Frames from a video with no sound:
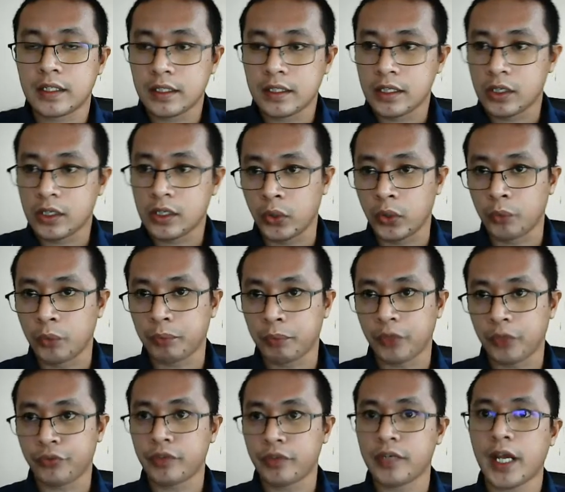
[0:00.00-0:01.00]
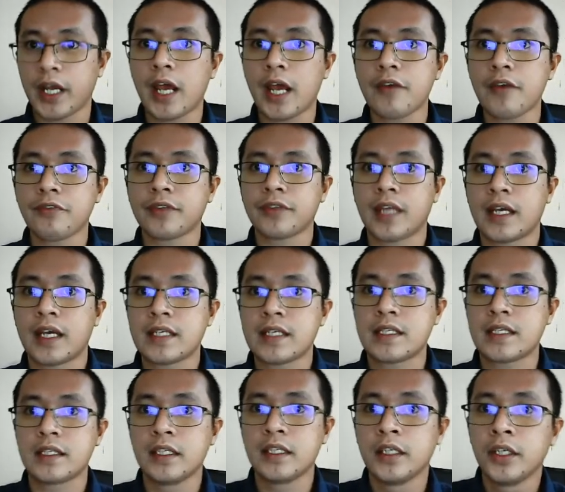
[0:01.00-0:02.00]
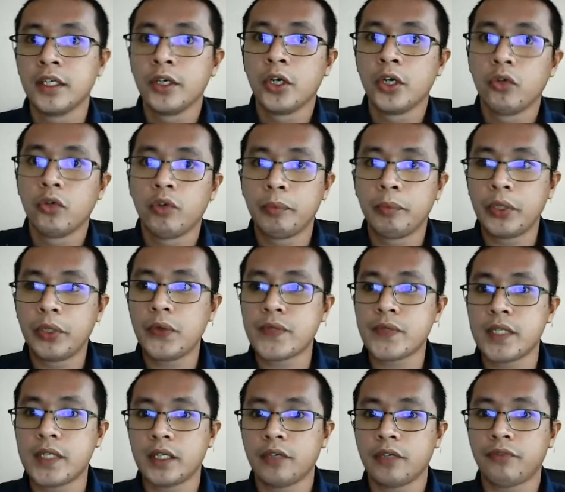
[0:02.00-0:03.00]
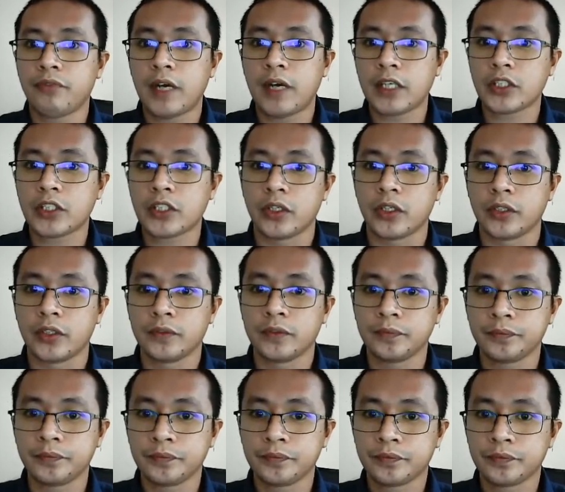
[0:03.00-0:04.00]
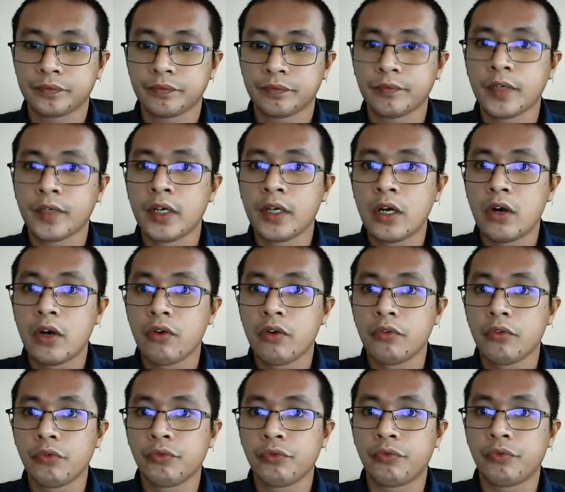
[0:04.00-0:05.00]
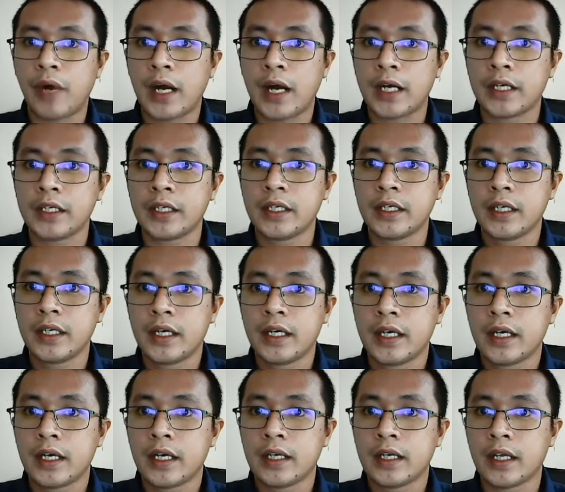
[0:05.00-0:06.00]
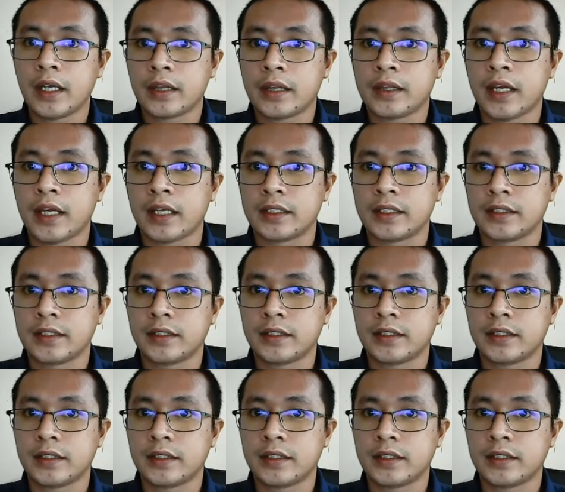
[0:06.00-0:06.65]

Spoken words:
To perform the F-test, we'll be using the function var.test.